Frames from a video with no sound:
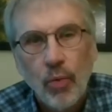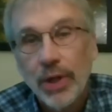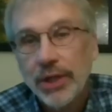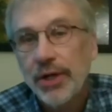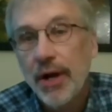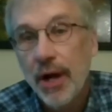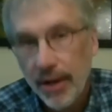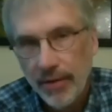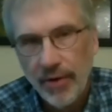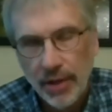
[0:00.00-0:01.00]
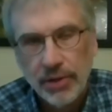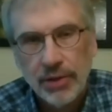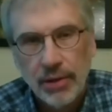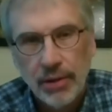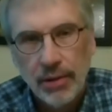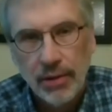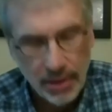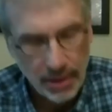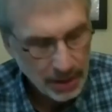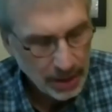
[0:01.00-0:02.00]
which none of us
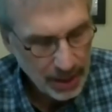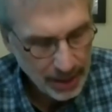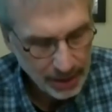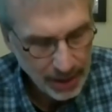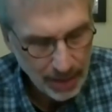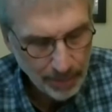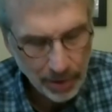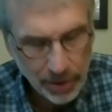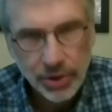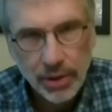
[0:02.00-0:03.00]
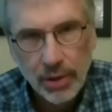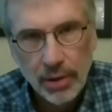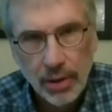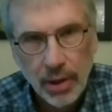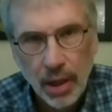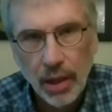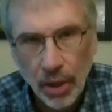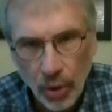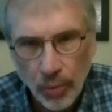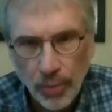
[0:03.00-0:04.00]
can accomplish
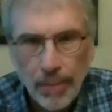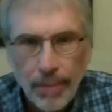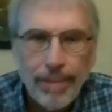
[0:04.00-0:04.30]
alone.